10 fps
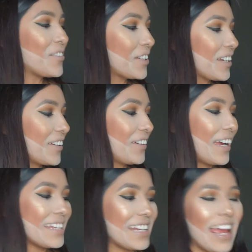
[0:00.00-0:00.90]
I'm gonna go
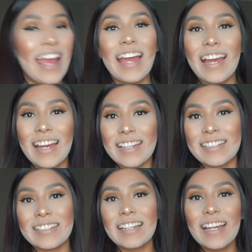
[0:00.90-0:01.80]
ahead
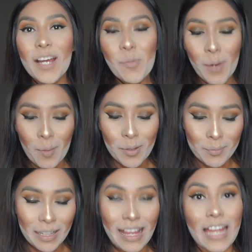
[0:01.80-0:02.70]
and pop on
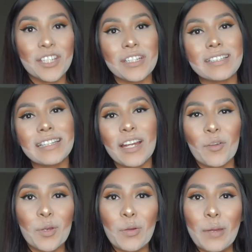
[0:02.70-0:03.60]
my lashes and
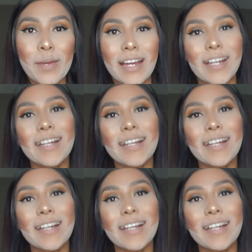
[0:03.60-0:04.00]
I'll be right back.